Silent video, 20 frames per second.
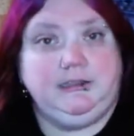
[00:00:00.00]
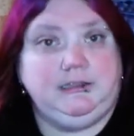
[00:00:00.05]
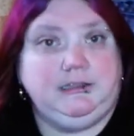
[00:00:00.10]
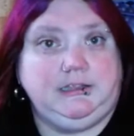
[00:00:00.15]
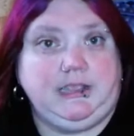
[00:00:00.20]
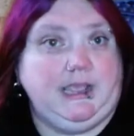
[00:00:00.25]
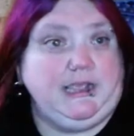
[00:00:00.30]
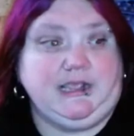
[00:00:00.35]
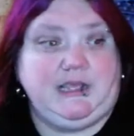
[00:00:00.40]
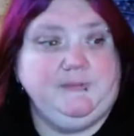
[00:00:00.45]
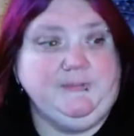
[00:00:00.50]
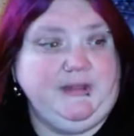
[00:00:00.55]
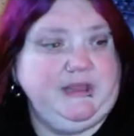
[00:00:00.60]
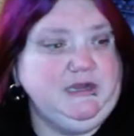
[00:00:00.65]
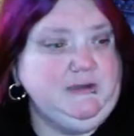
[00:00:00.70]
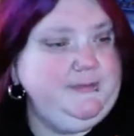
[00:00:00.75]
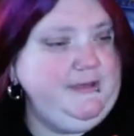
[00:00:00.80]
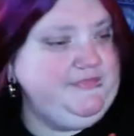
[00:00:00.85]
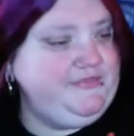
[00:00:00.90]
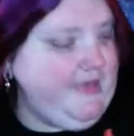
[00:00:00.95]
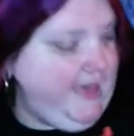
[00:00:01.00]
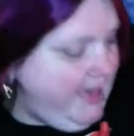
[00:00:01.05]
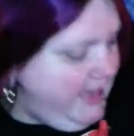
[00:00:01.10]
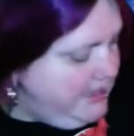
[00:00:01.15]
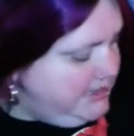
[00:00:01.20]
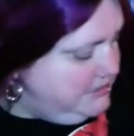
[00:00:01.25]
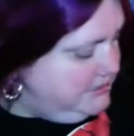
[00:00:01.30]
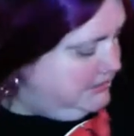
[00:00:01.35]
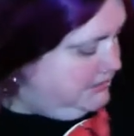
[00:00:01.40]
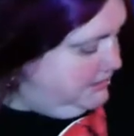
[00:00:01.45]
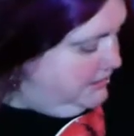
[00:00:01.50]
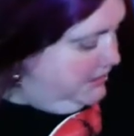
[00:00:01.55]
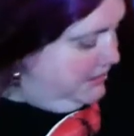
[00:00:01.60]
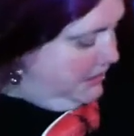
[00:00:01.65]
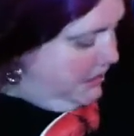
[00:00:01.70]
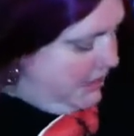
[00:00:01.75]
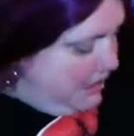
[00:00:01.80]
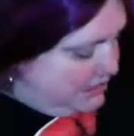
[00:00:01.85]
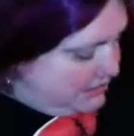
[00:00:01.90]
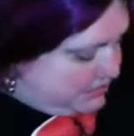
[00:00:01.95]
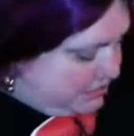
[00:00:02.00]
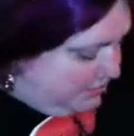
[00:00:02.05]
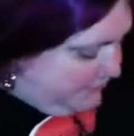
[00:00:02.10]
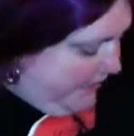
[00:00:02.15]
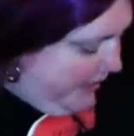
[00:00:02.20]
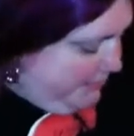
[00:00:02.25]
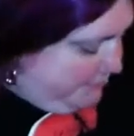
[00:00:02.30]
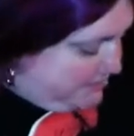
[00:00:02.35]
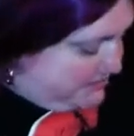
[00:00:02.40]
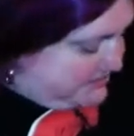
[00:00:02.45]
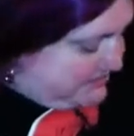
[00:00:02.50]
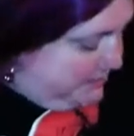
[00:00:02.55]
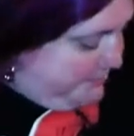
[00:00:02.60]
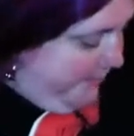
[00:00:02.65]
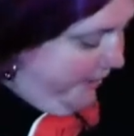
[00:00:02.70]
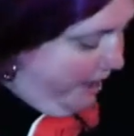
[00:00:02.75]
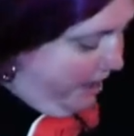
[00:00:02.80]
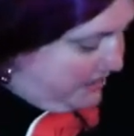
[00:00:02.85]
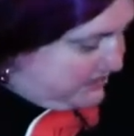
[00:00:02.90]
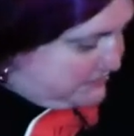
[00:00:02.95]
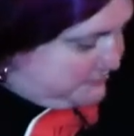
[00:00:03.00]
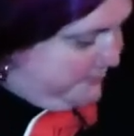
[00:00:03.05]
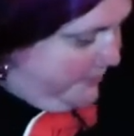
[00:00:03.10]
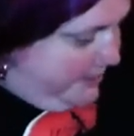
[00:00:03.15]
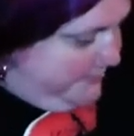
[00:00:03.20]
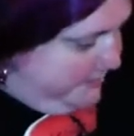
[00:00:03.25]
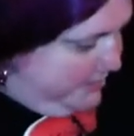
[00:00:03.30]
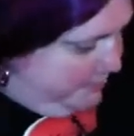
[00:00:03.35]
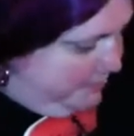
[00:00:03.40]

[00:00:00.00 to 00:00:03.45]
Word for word: Can't complain about that. So that was the box, buddy.